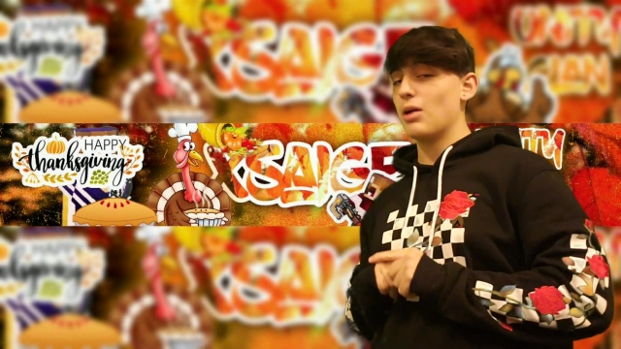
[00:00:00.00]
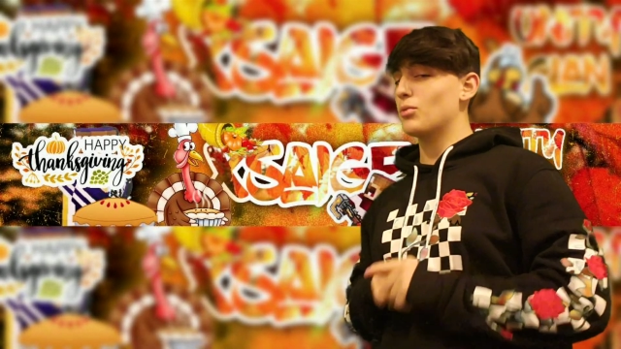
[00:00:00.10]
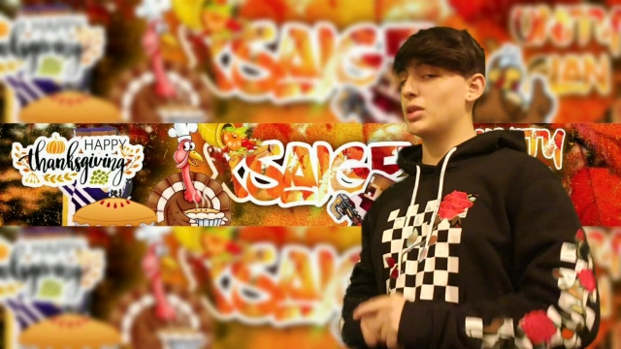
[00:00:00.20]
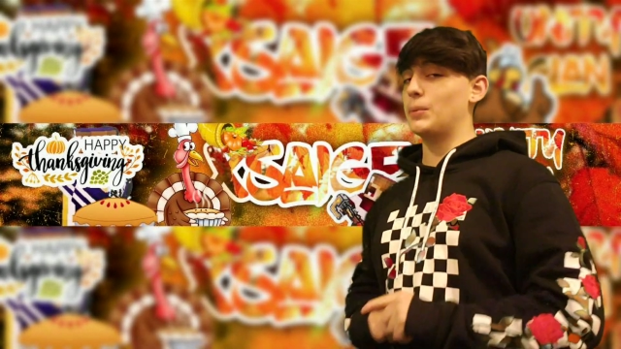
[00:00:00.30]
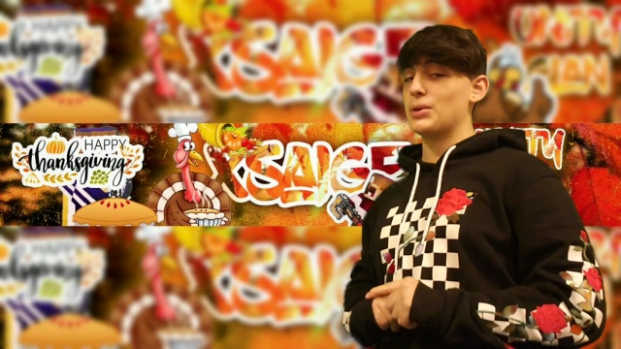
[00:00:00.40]
I
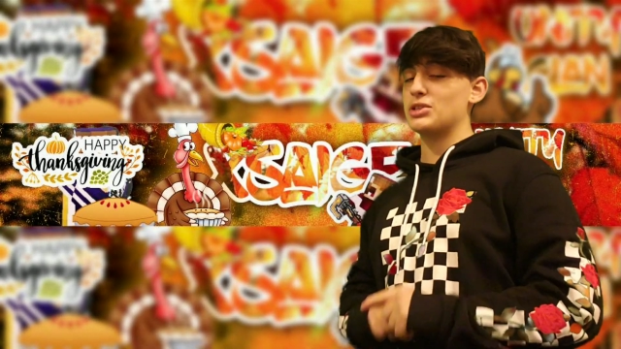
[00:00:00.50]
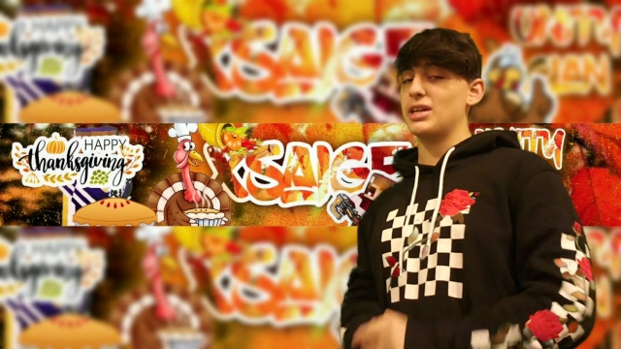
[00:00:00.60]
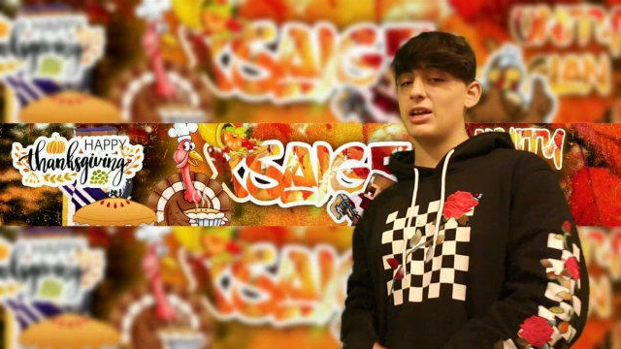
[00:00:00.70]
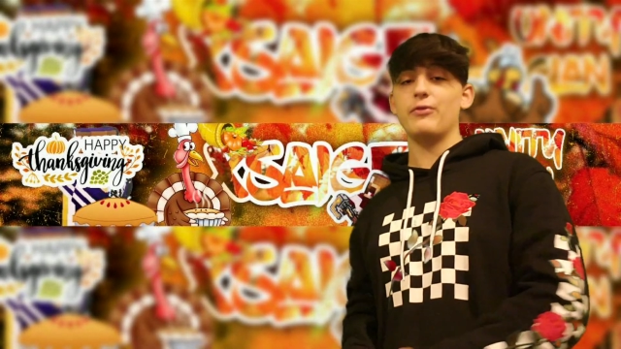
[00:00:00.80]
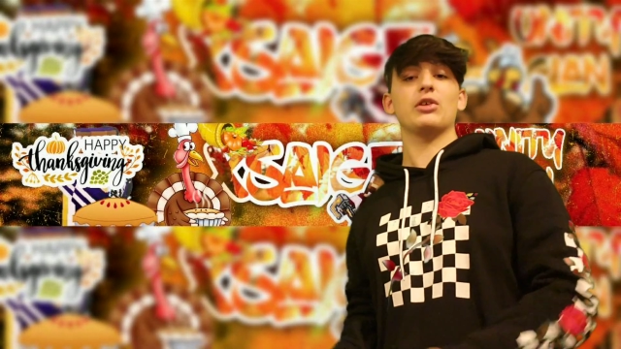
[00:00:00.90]
would really
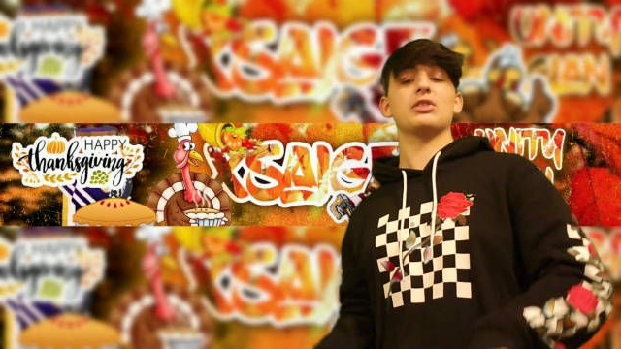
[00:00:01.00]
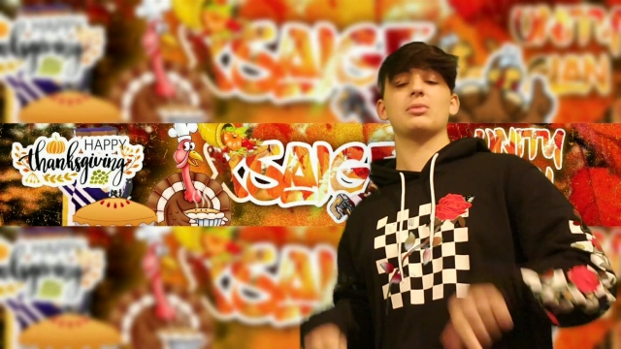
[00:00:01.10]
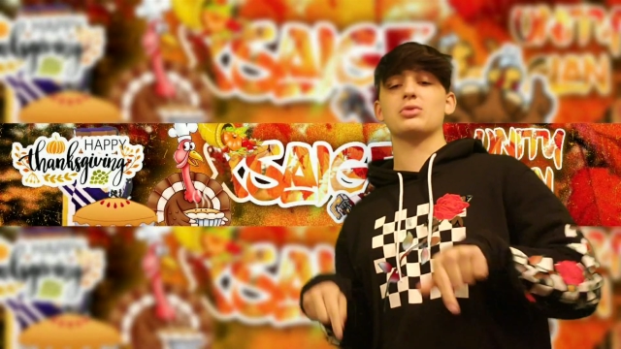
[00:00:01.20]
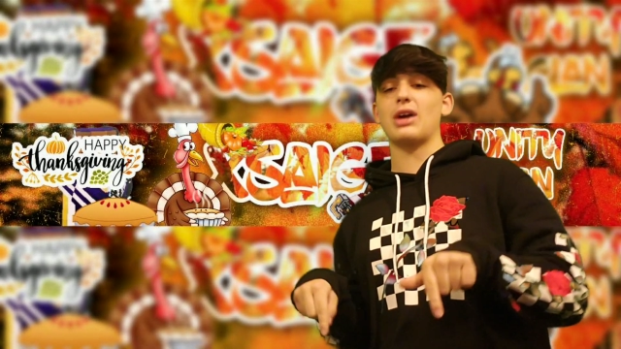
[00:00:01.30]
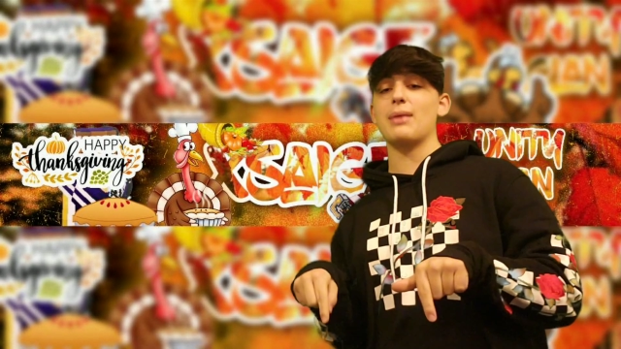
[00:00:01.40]
appreciate if you could
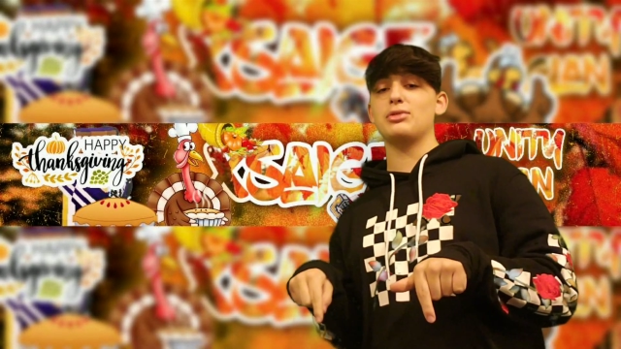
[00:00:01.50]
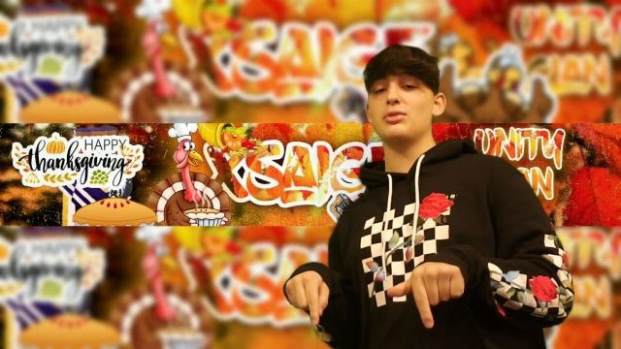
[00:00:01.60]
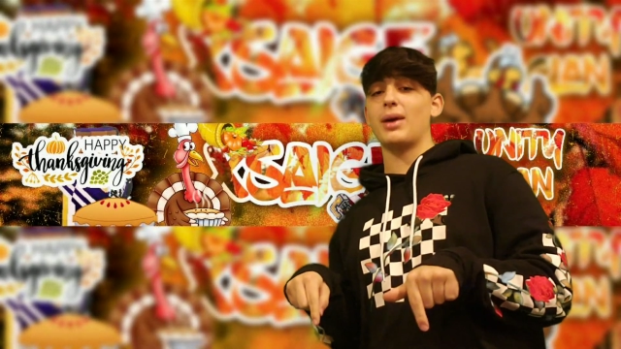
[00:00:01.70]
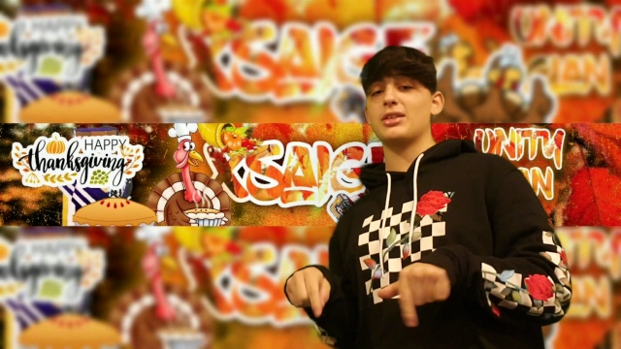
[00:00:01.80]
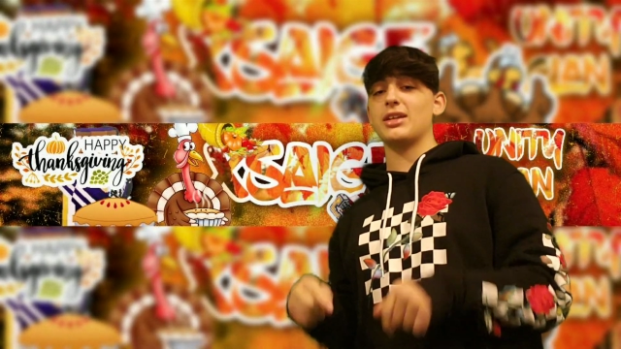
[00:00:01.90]
subscribe
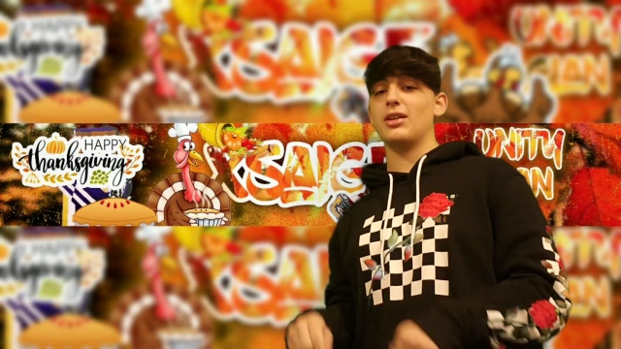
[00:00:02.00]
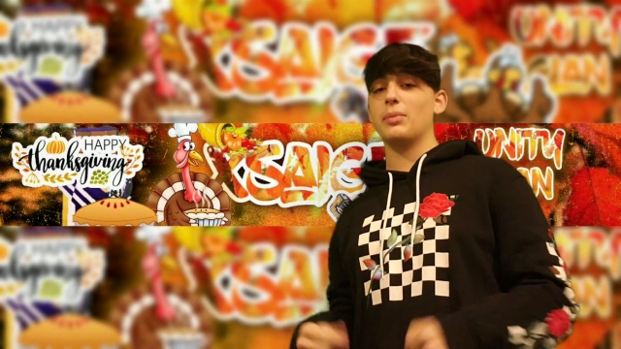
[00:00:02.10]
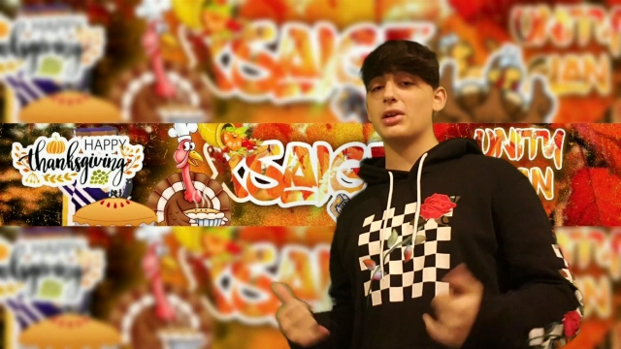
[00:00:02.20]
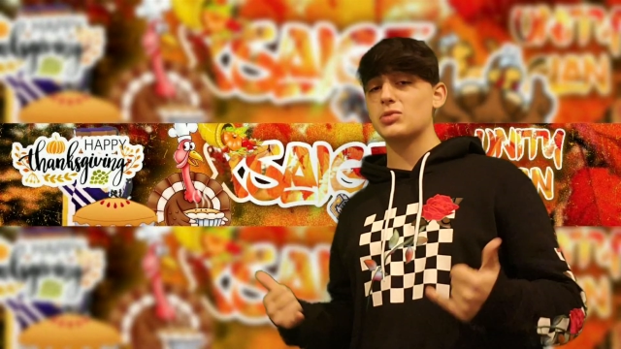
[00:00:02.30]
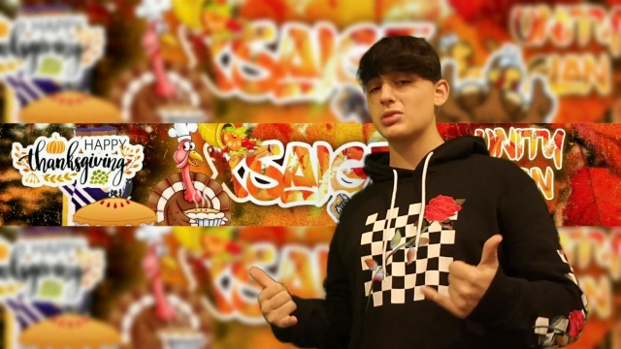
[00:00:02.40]
to my channel,
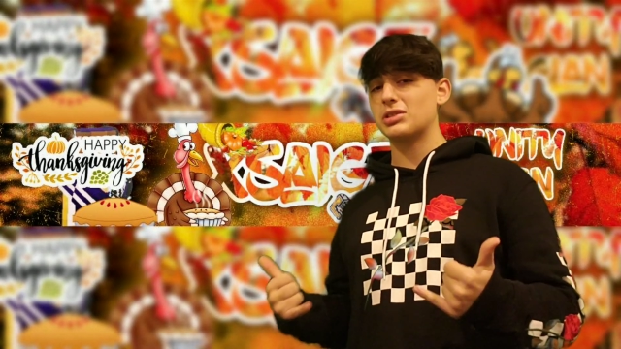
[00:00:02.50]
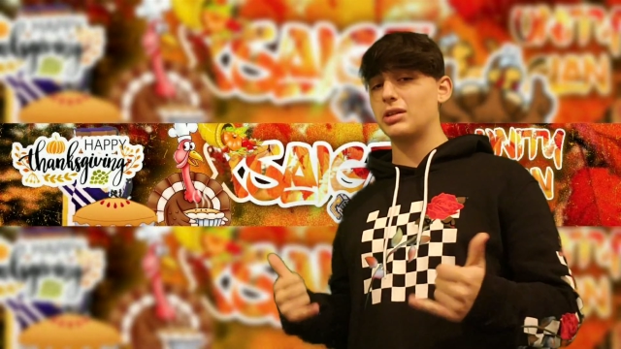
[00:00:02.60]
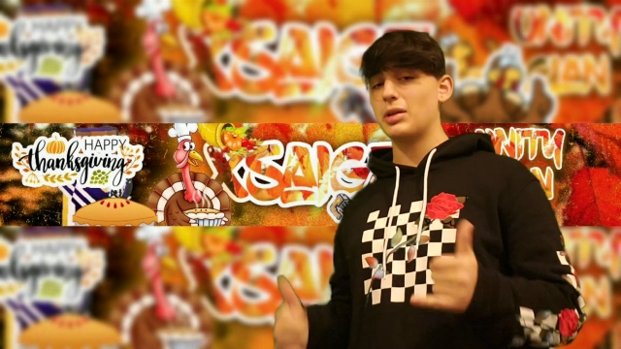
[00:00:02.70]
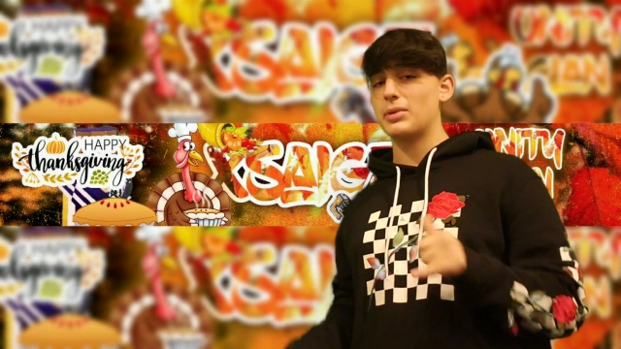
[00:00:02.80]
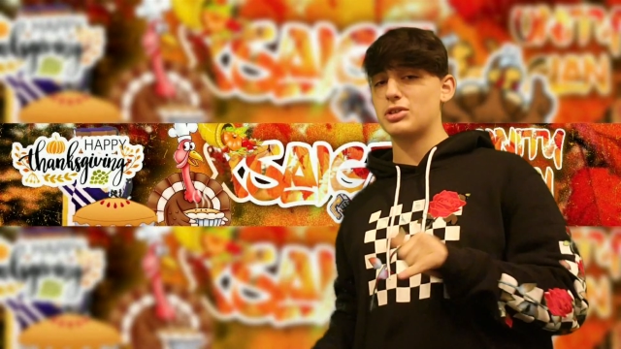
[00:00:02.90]
because we're
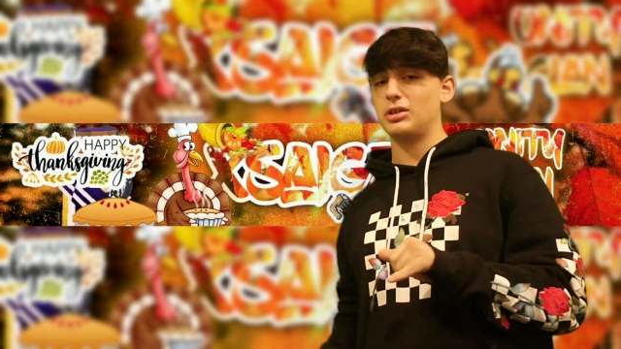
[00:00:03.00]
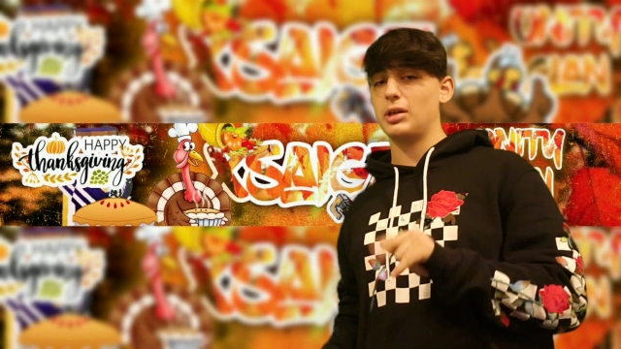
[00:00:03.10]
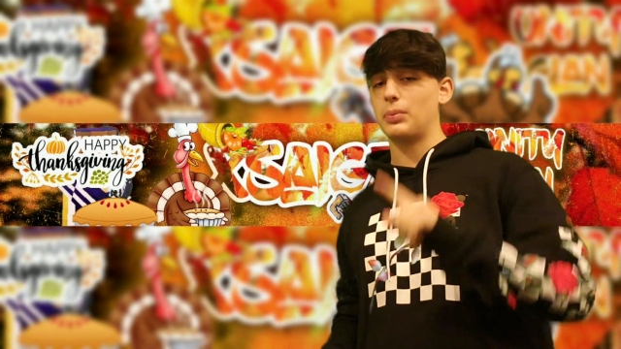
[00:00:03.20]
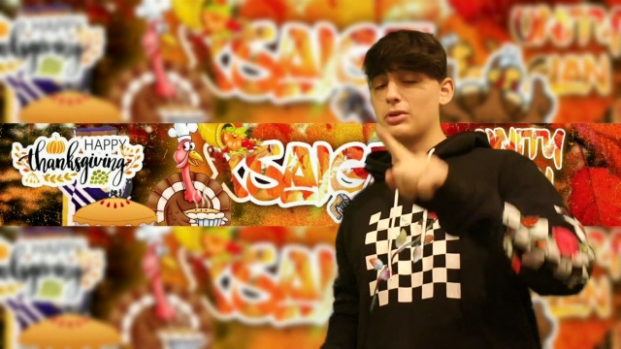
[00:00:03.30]
slowly but surely